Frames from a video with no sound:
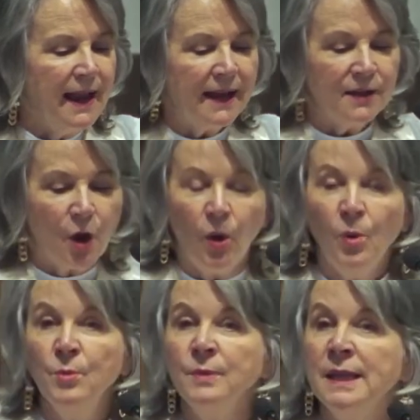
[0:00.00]
and
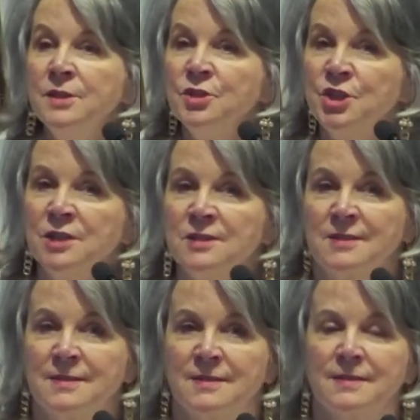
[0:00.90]
only
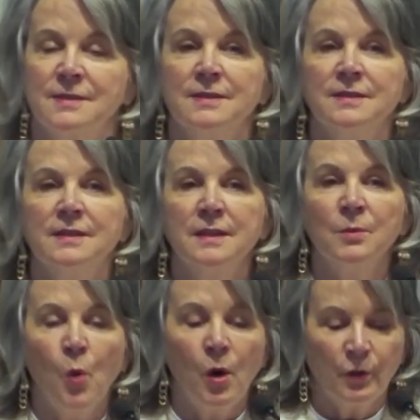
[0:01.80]
Jesus
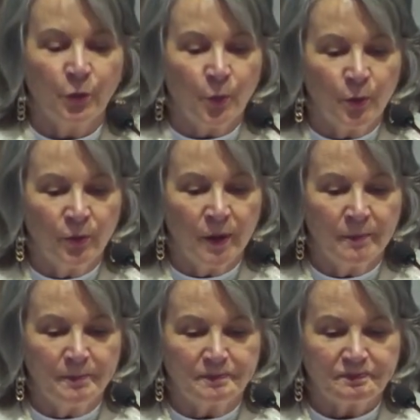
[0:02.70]
can walk through
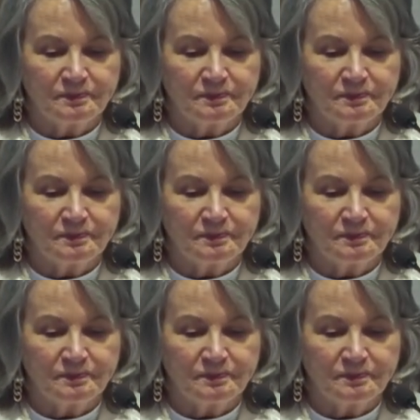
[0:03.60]
them.